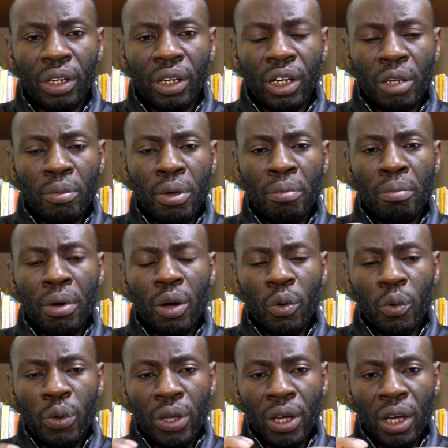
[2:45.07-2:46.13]
Remember,
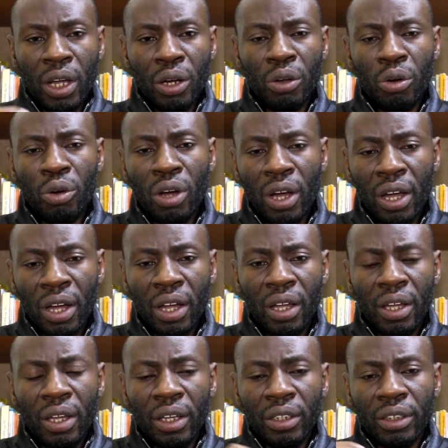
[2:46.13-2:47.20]
we are no longer
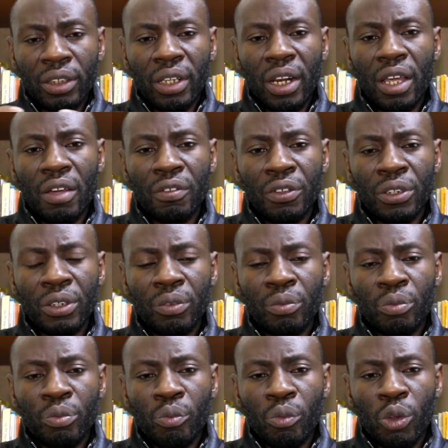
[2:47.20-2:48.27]
slaves.
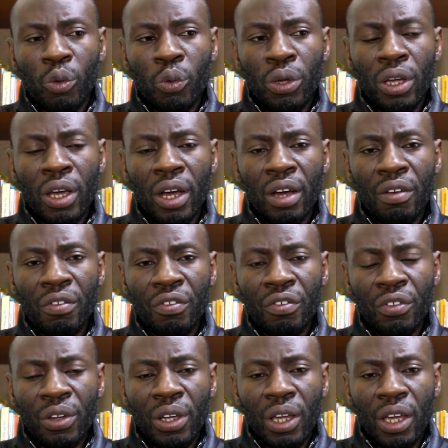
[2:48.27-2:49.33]
We have
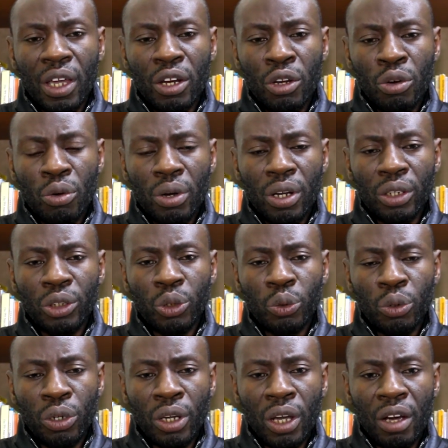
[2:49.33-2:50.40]
a knowledge, we
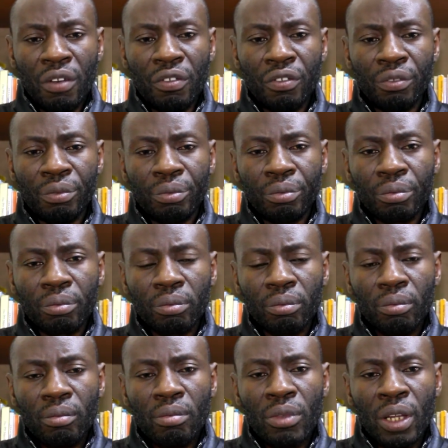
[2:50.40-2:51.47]
have
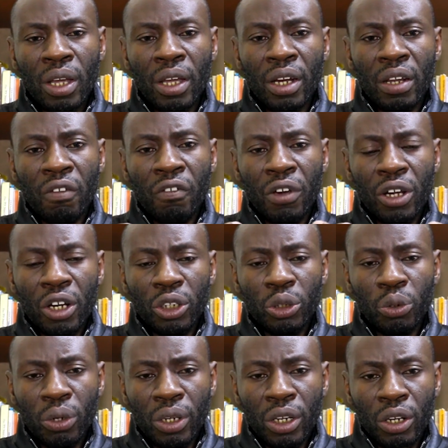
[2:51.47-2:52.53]
a
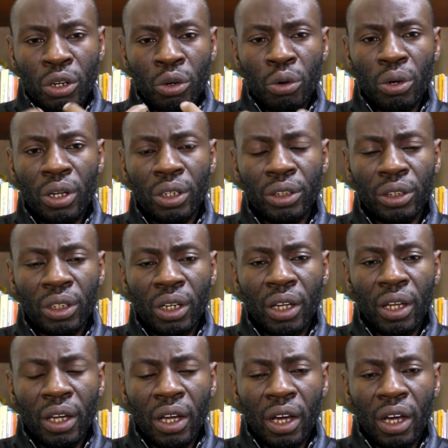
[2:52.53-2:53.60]
liberatory knowledge,
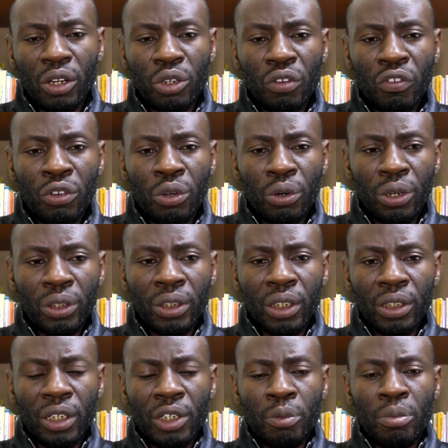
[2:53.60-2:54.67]
a kind of knowledge
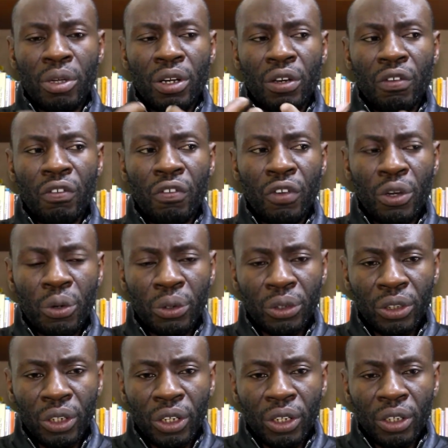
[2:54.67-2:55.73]
that has been revealed
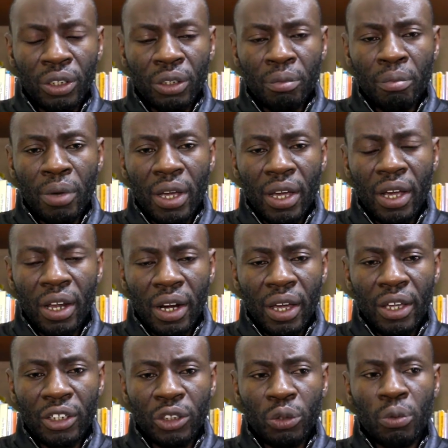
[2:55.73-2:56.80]
by
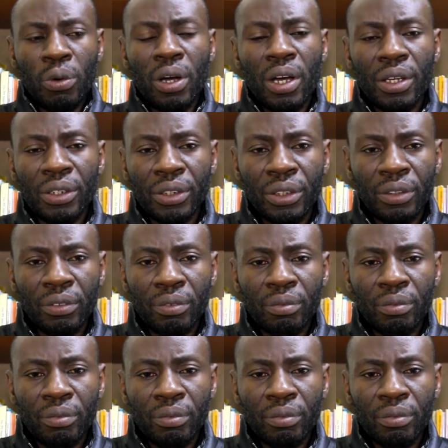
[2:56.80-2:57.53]
Christ to us.